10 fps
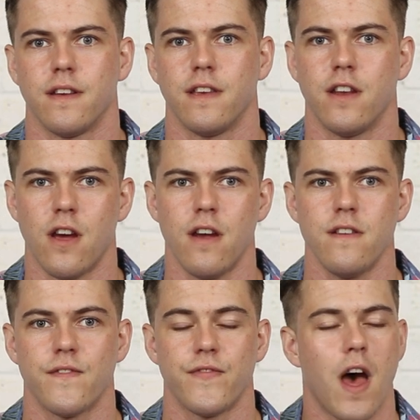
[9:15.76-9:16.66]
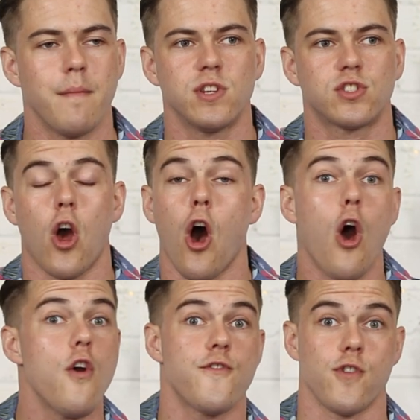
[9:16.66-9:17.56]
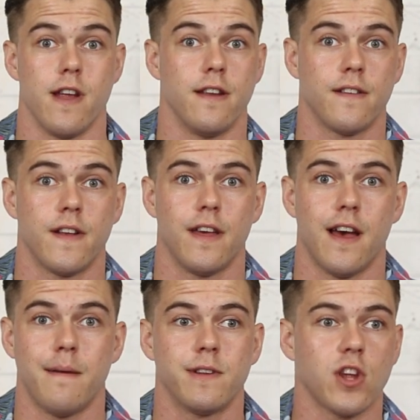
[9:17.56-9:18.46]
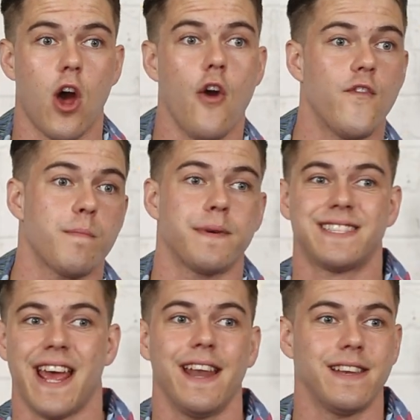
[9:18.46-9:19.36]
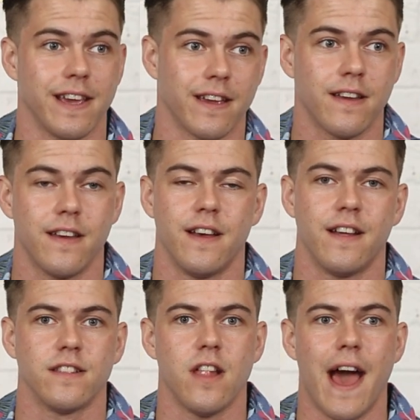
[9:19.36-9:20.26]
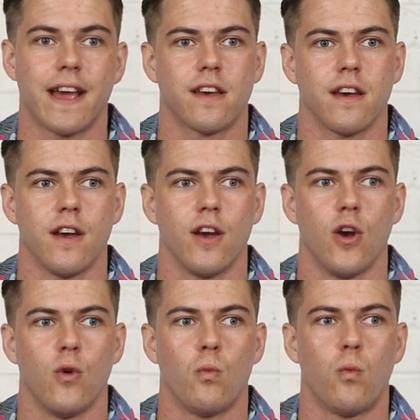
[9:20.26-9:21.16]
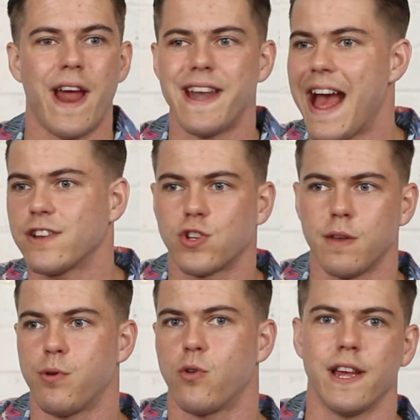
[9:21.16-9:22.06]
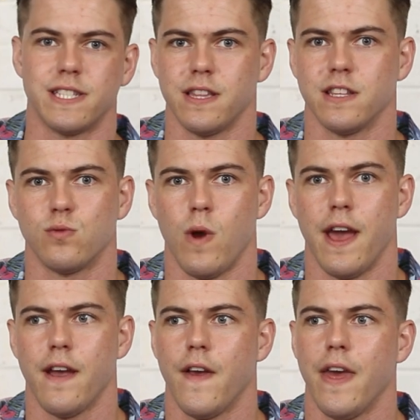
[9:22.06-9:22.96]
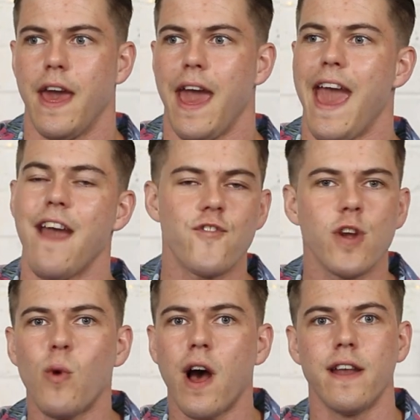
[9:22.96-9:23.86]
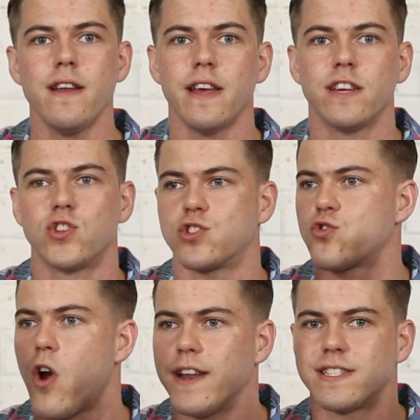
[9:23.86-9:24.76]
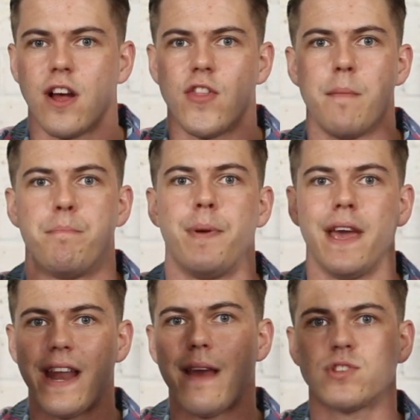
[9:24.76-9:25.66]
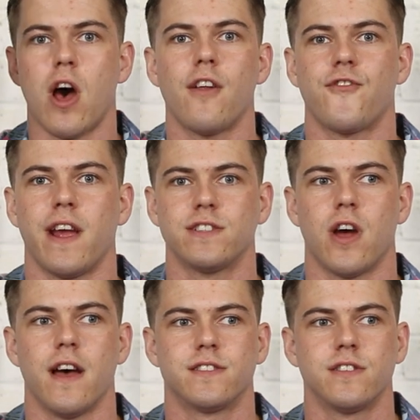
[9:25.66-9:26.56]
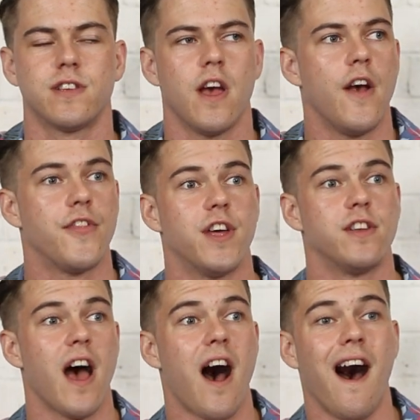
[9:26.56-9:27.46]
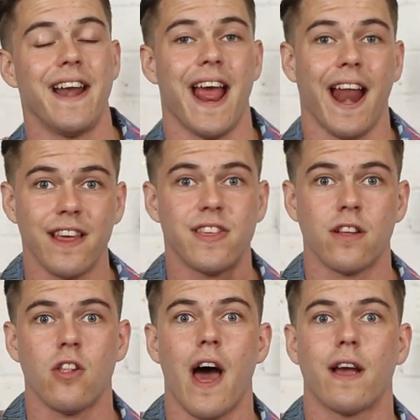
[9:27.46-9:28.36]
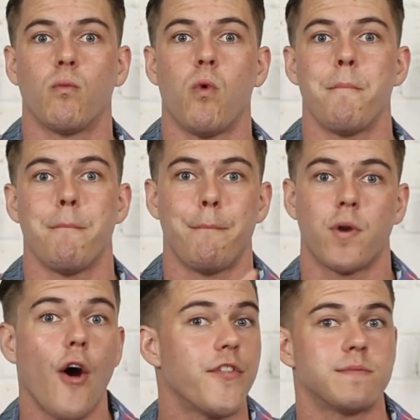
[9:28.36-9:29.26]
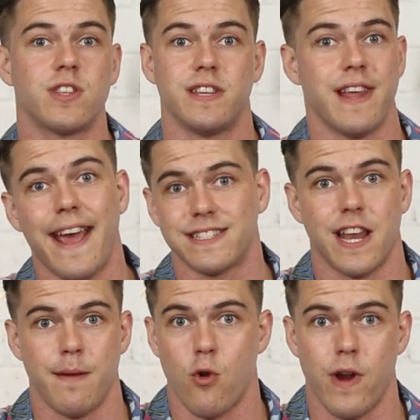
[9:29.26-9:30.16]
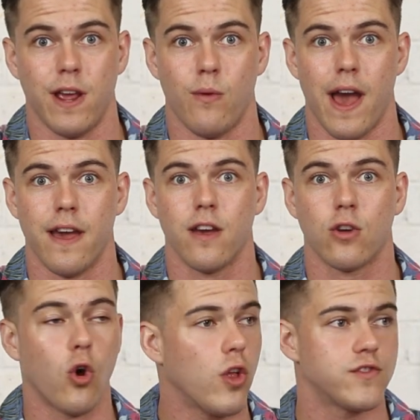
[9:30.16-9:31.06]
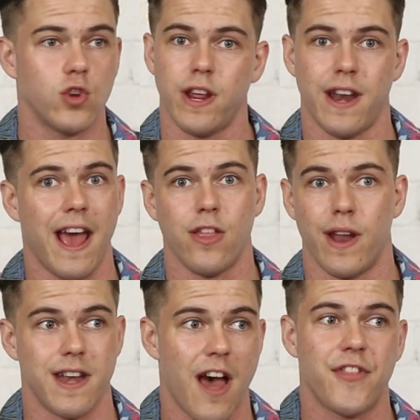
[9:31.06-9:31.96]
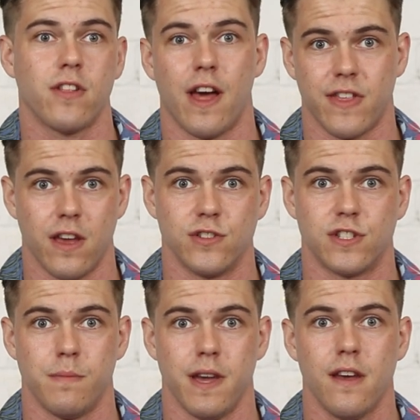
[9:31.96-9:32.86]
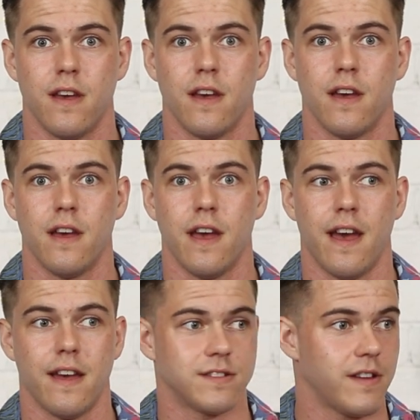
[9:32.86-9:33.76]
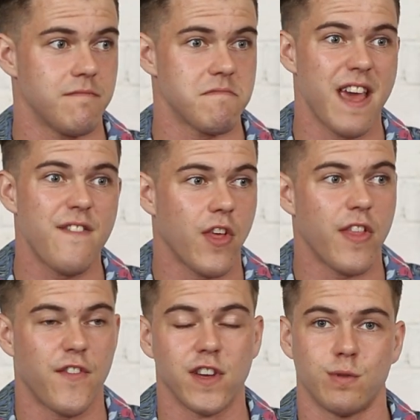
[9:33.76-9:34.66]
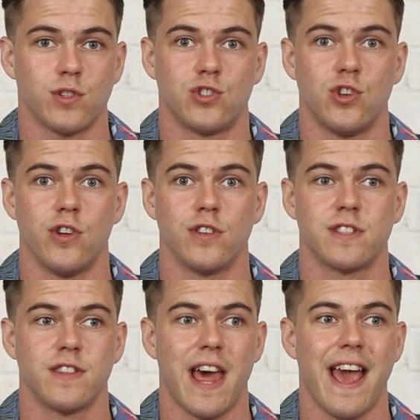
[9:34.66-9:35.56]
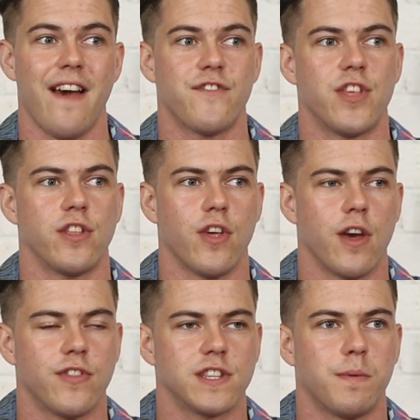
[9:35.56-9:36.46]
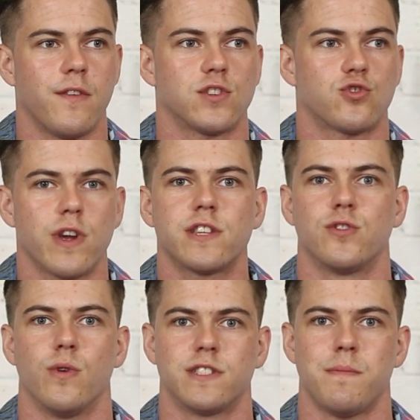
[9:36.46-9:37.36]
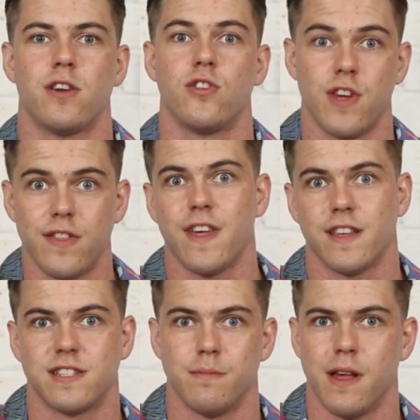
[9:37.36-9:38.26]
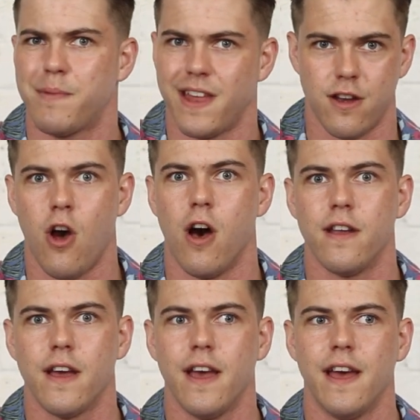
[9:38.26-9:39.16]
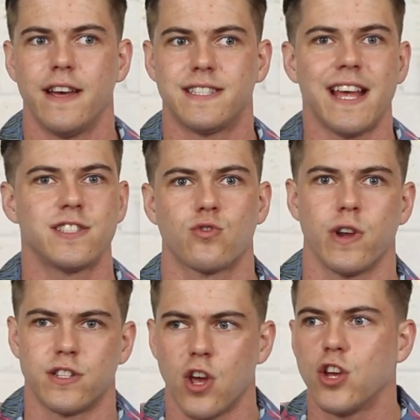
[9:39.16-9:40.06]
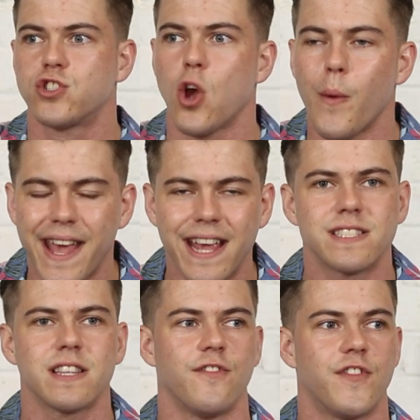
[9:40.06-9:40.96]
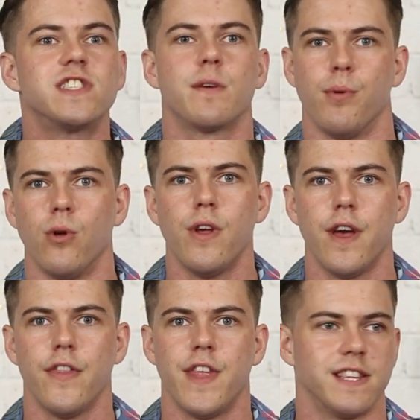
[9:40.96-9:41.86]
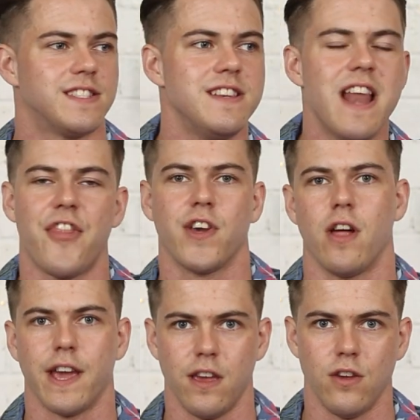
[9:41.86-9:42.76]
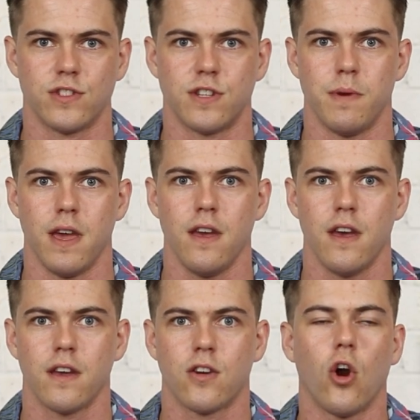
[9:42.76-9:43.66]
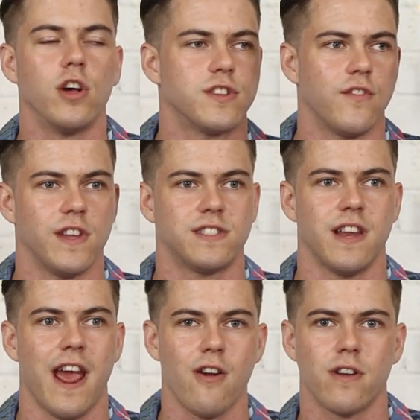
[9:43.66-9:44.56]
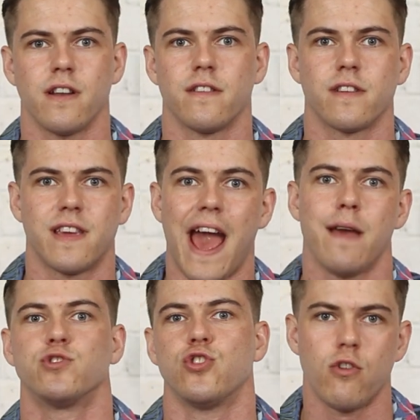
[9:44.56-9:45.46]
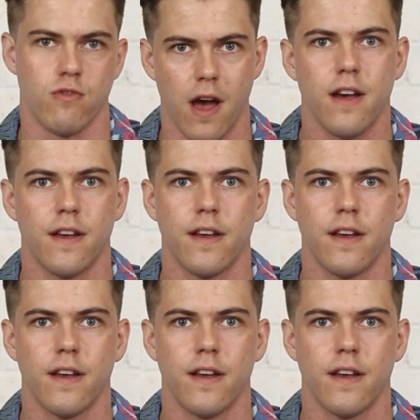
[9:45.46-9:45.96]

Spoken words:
You know? I'm just over it. I'm just over pretending like we're naturally progressing this way. Everyone is just trying to sell their big name title franchises that aren't anything like what got them to the dance anymore anyway. Call of Duty and Halo are nothing like they used to be. Even though they're first-person shooters, they have the, there's a bit of a trick to it to make you think they're similar, but they're not. Assassin's Creed's so easily visible that it's nothing like it used to be because of its inherent game genre.